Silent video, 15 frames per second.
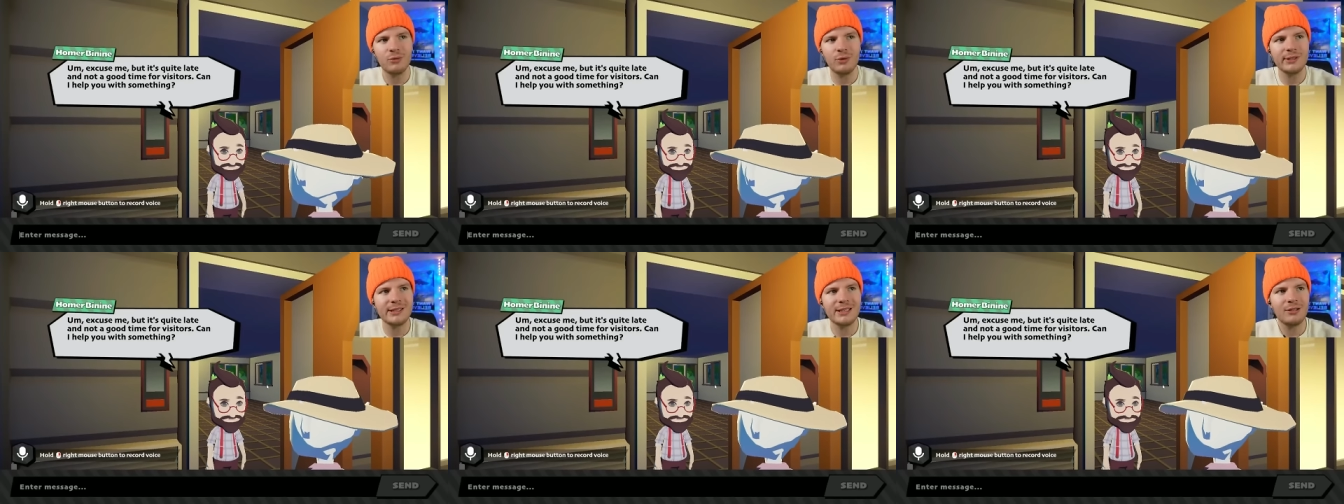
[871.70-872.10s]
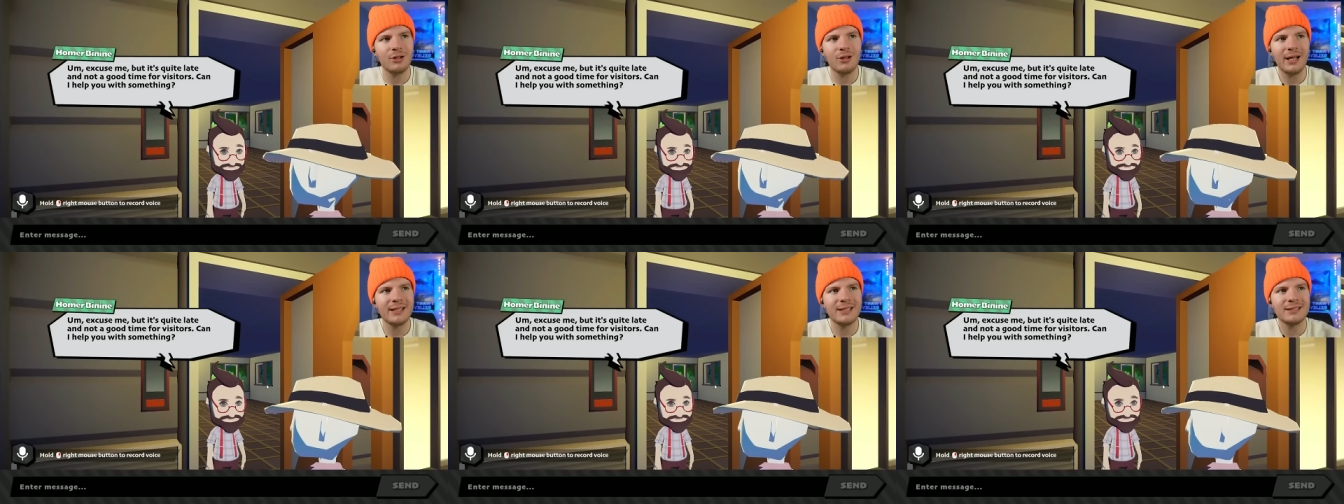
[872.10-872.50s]
what does it look
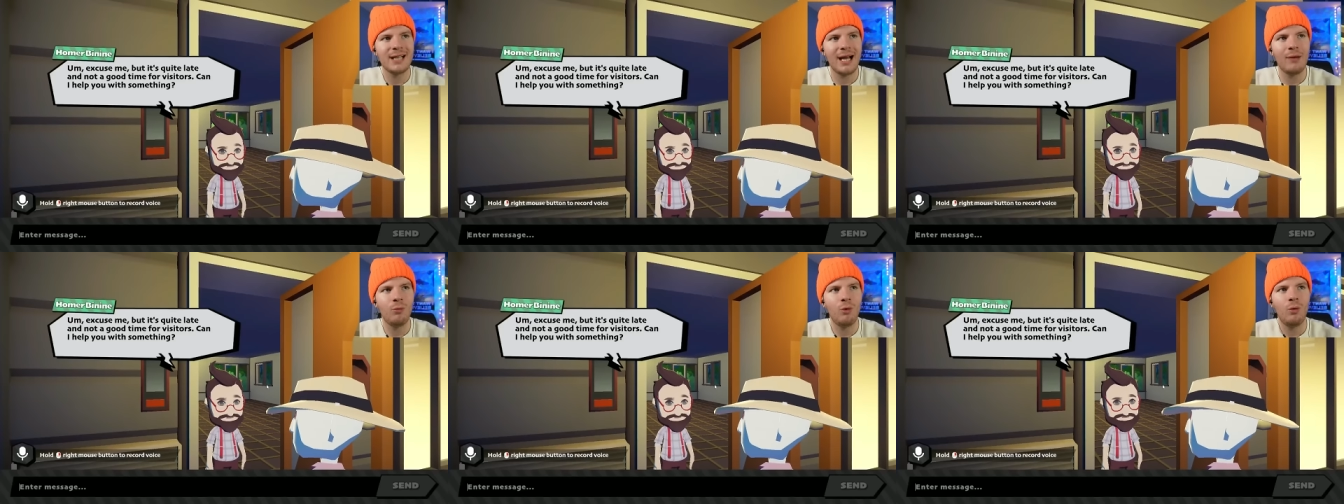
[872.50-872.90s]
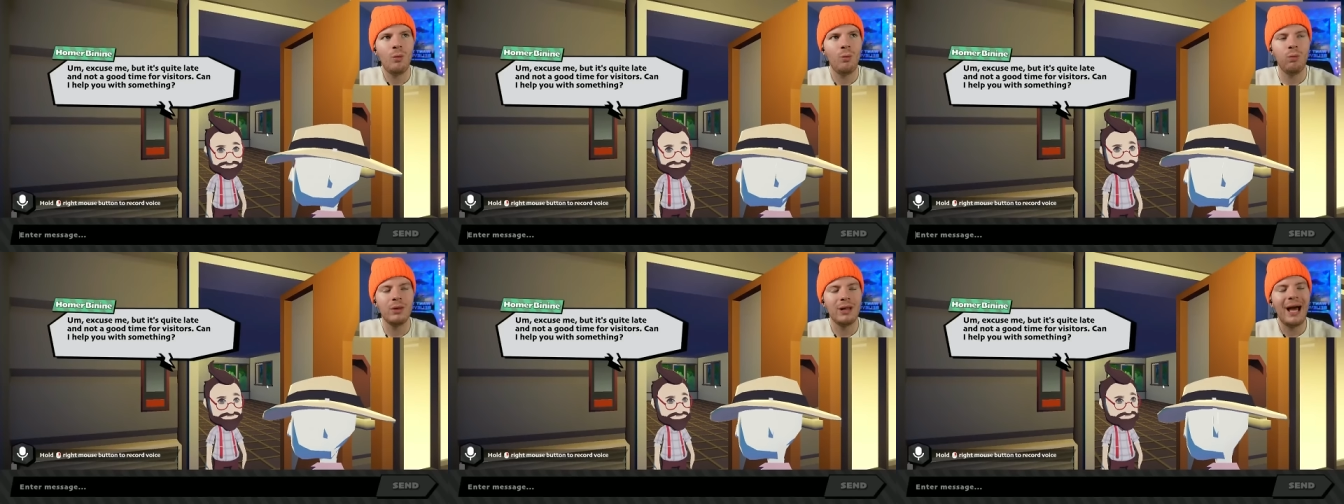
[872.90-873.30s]
like this guy
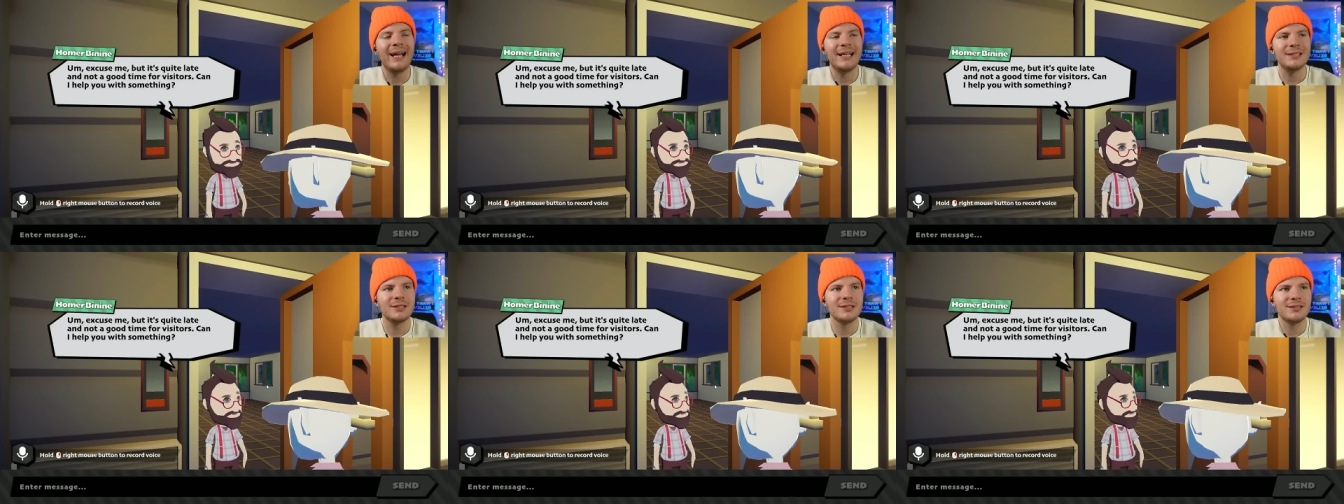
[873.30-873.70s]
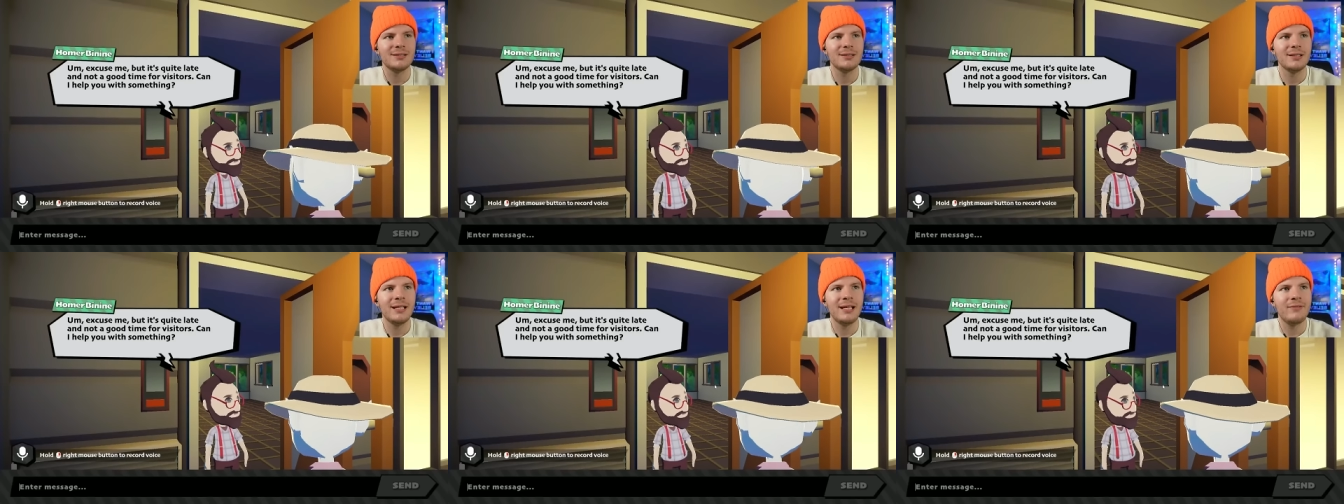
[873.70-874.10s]
likes,
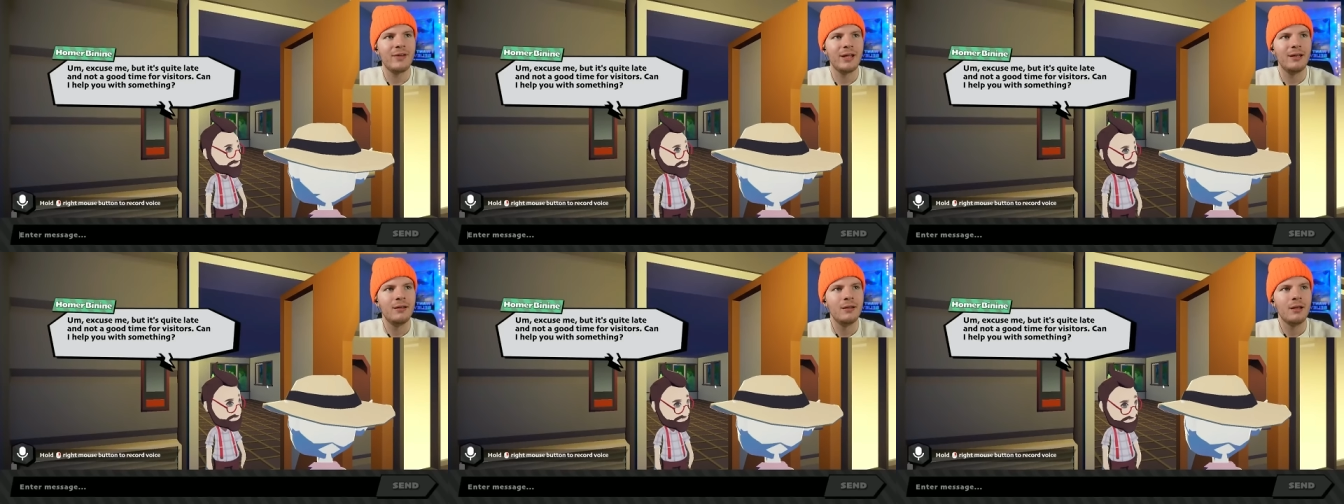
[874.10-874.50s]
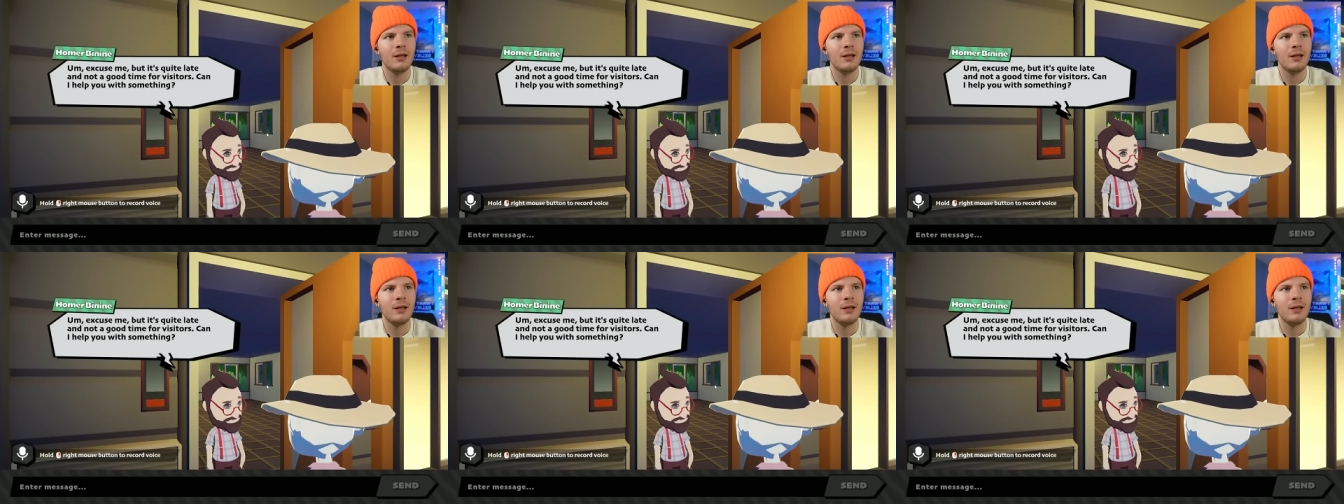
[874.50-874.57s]
even?